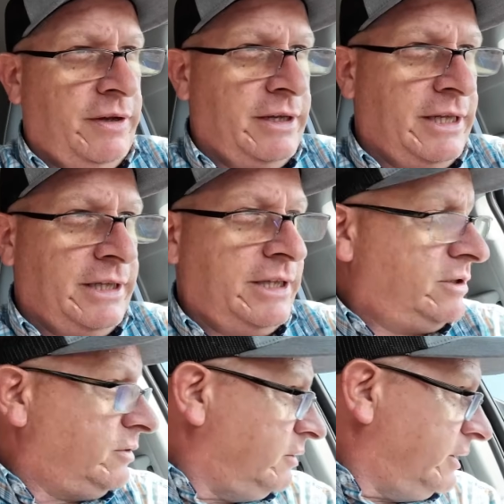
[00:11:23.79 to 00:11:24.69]
I think
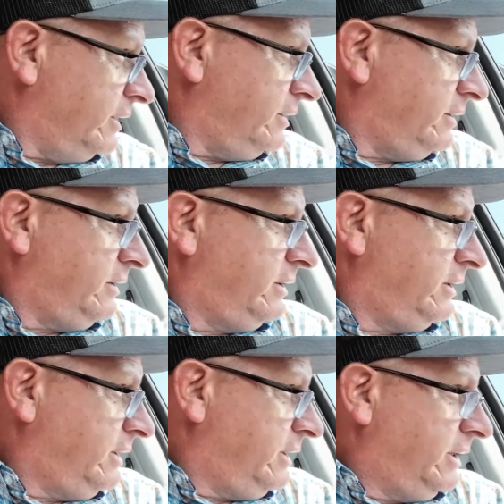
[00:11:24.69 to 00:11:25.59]
this will
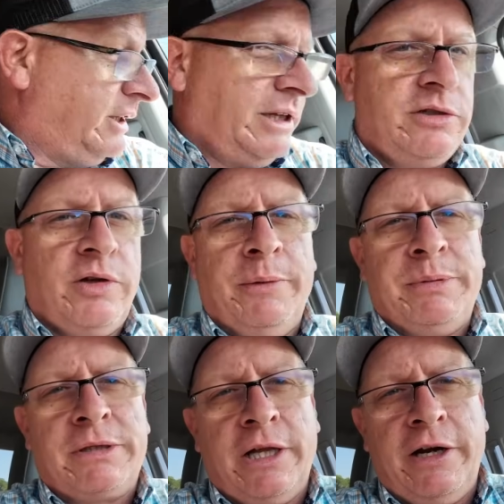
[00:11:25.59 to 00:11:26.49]
help
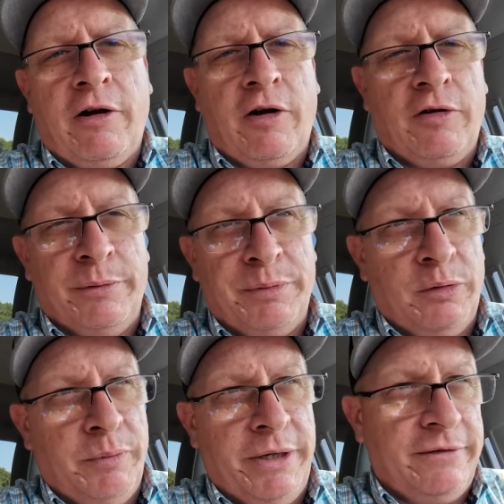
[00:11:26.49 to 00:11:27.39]
us clean our herd up a
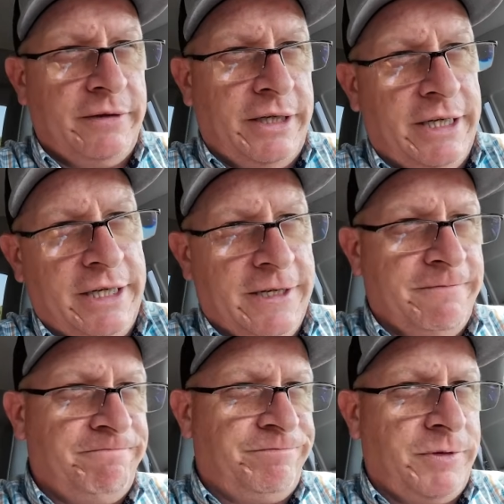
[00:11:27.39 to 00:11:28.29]
little bit and
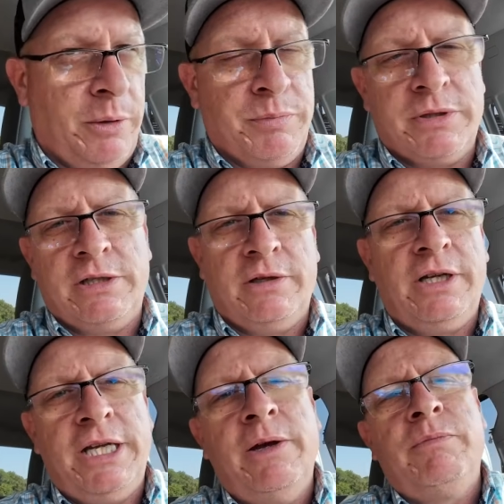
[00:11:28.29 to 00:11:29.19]
help us
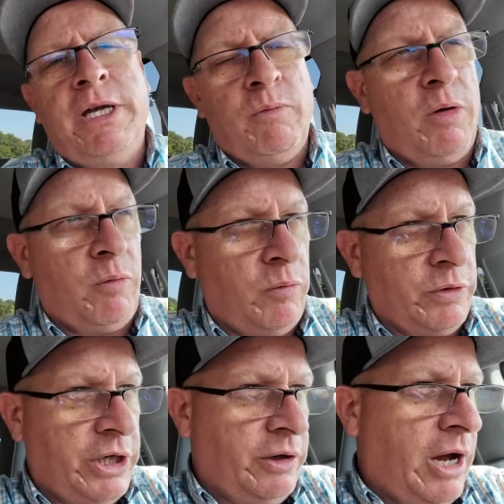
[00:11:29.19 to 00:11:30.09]
get what we're wanting to do.